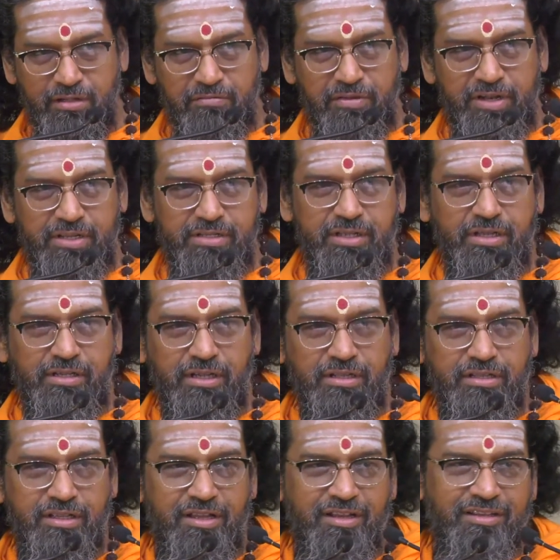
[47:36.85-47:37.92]
one is
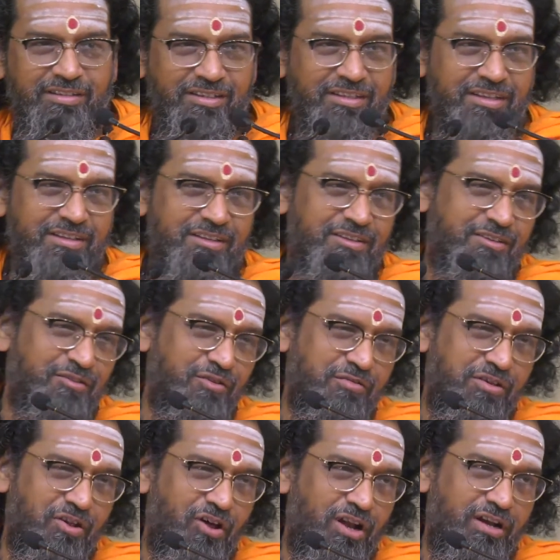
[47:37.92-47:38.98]
hanging there. So
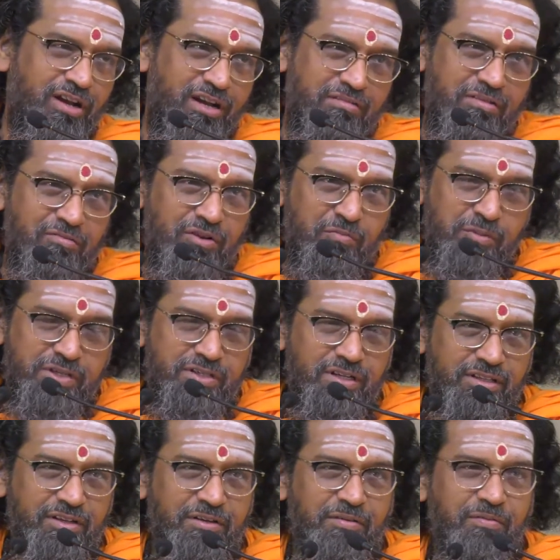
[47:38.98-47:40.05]
we all run away from each
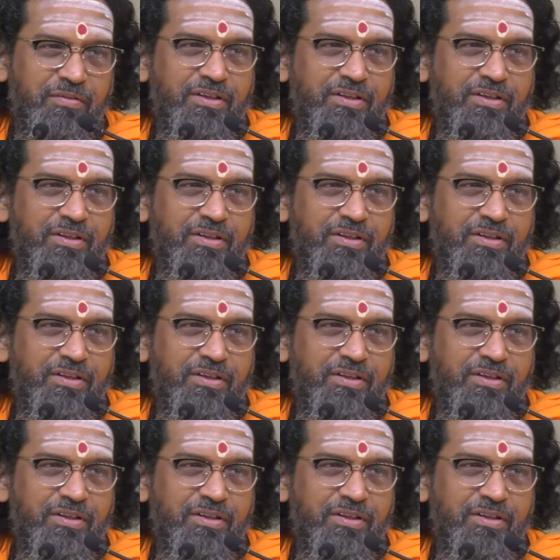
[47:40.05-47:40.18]
other.